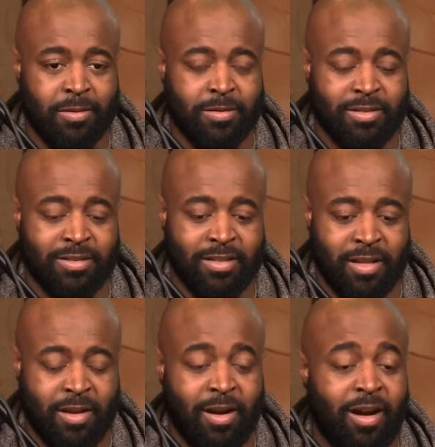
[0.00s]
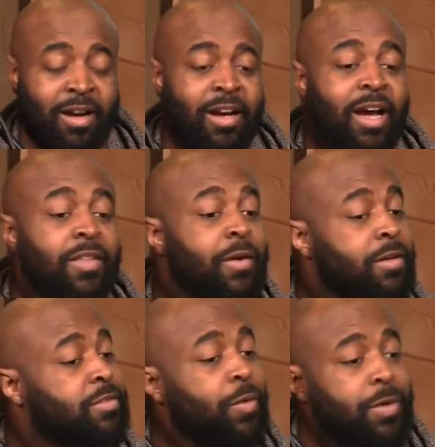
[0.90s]
Louisans as they are, there
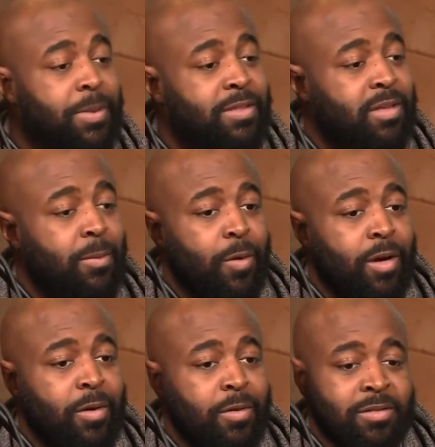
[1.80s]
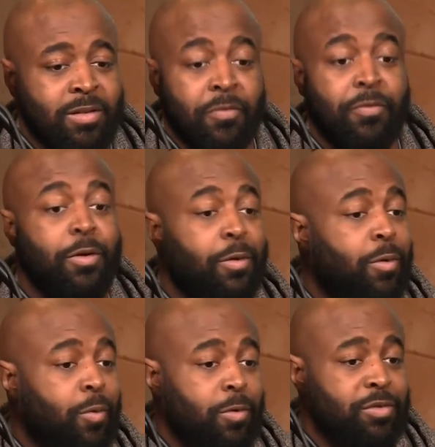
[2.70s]
is going to be someone or a few
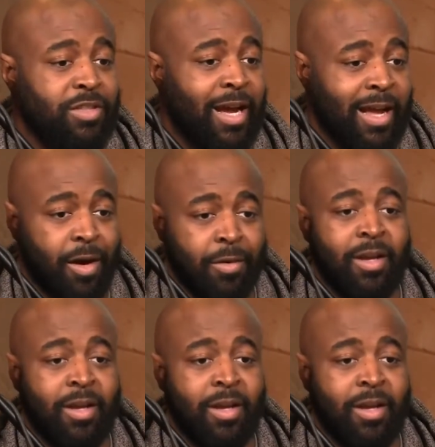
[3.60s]
who will shout out